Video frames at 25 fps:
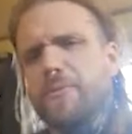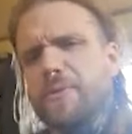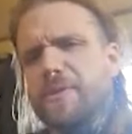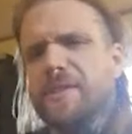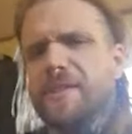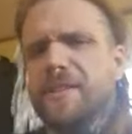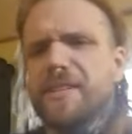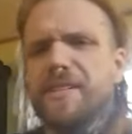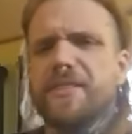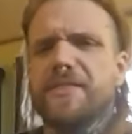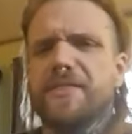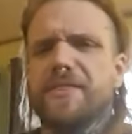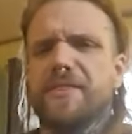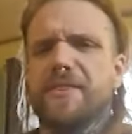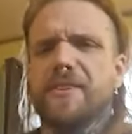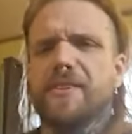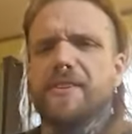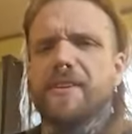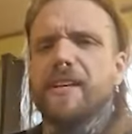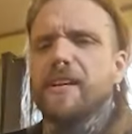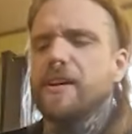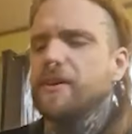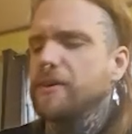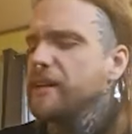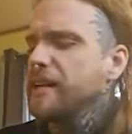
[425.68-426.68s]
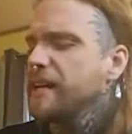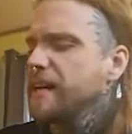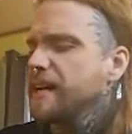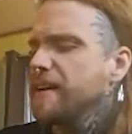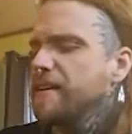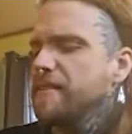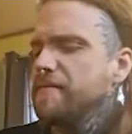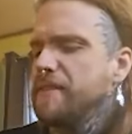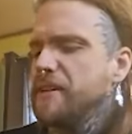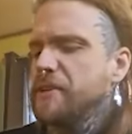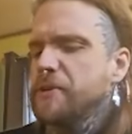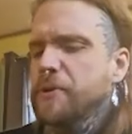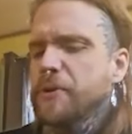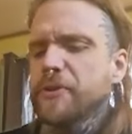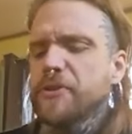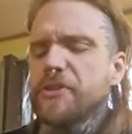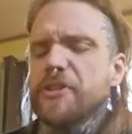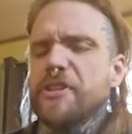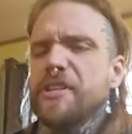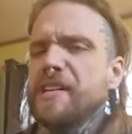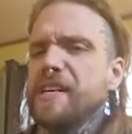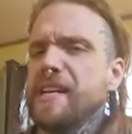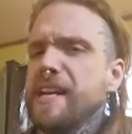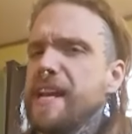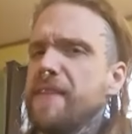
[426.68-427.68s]
with the listener, you know. Vitriol
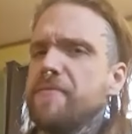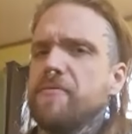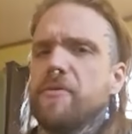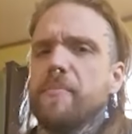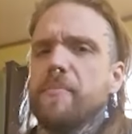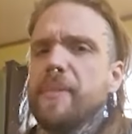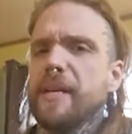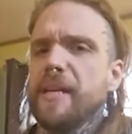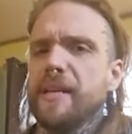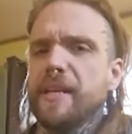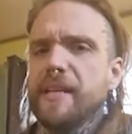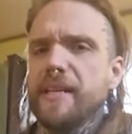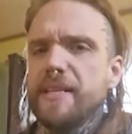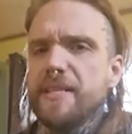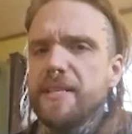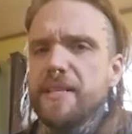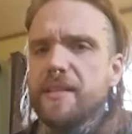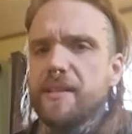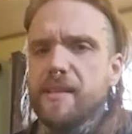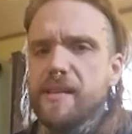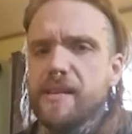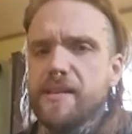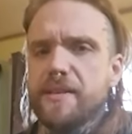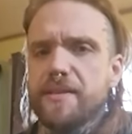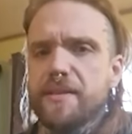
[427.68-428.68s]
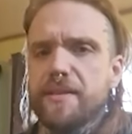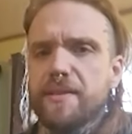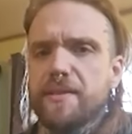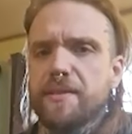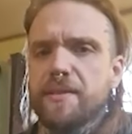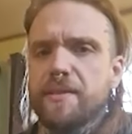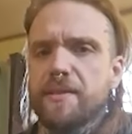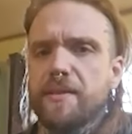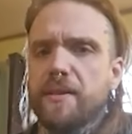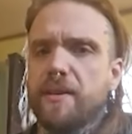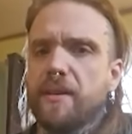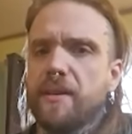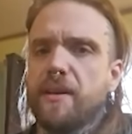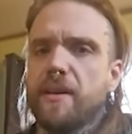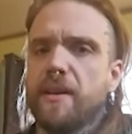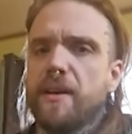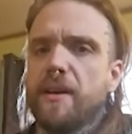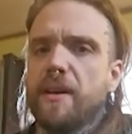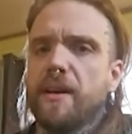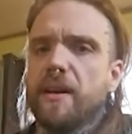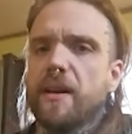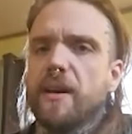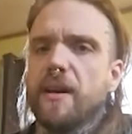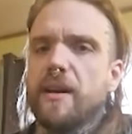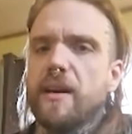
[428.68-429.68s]
should never be an easy listen.
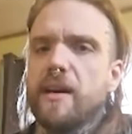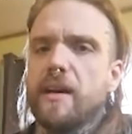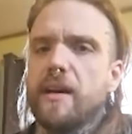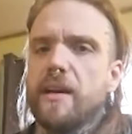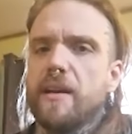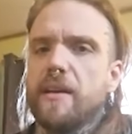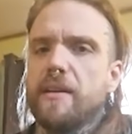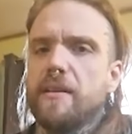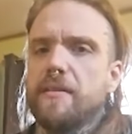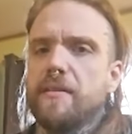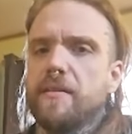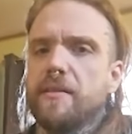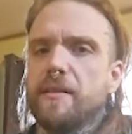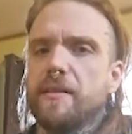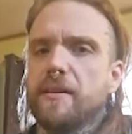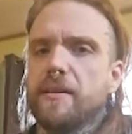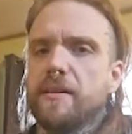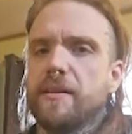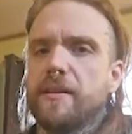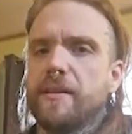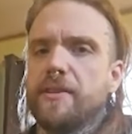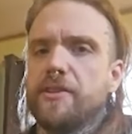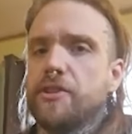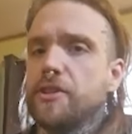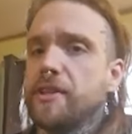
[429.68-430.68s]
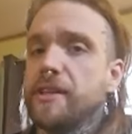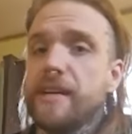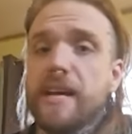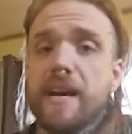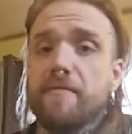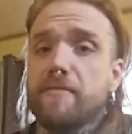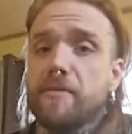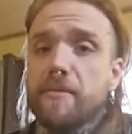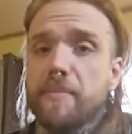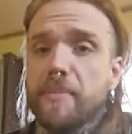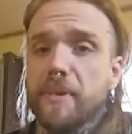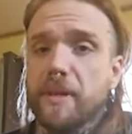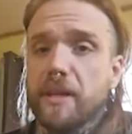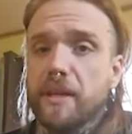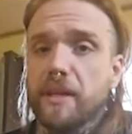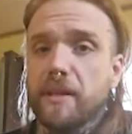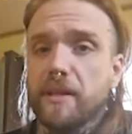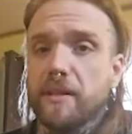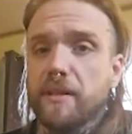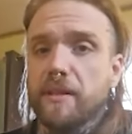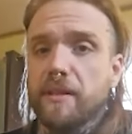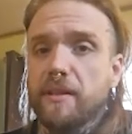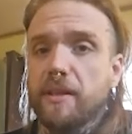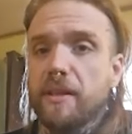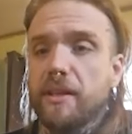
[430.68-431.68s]
Okay. It should never be,
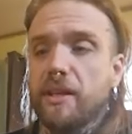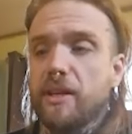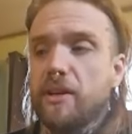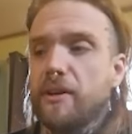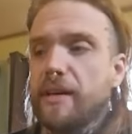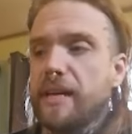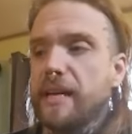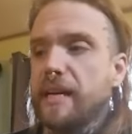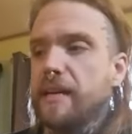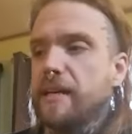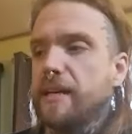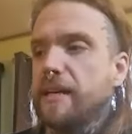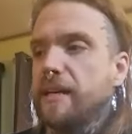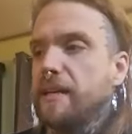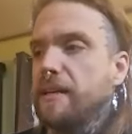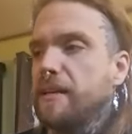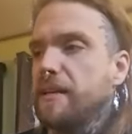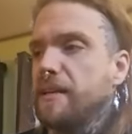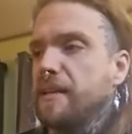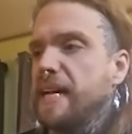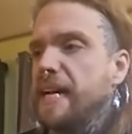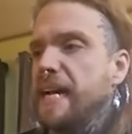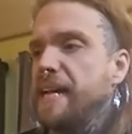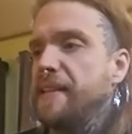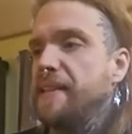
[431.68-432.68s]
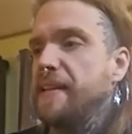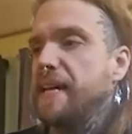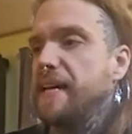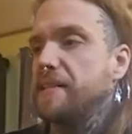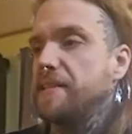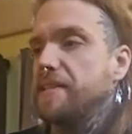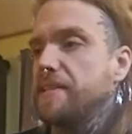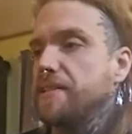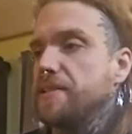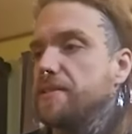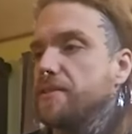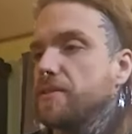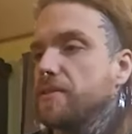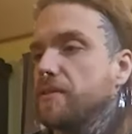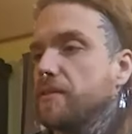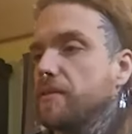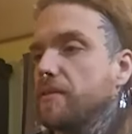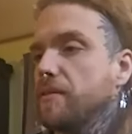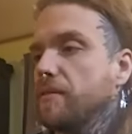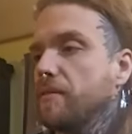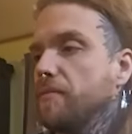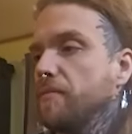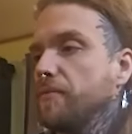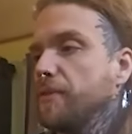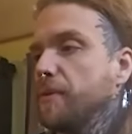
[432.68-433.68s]
you know, and I that's
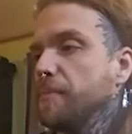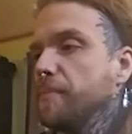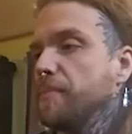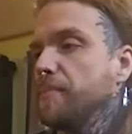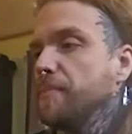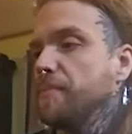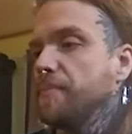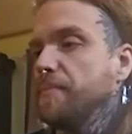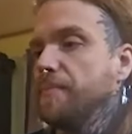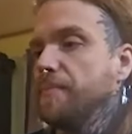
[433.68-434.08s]
for,